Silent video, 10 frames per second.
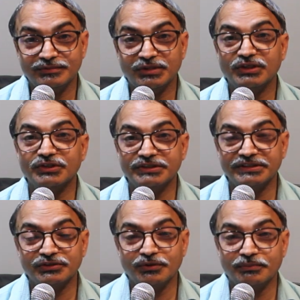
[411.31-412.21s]
because
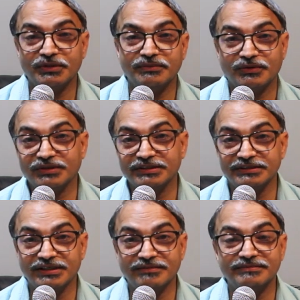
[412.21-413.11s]
it's open book
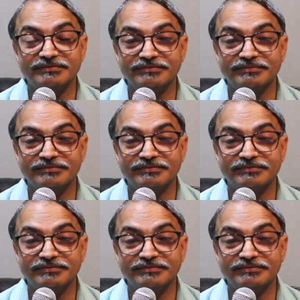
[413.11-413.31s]
exam.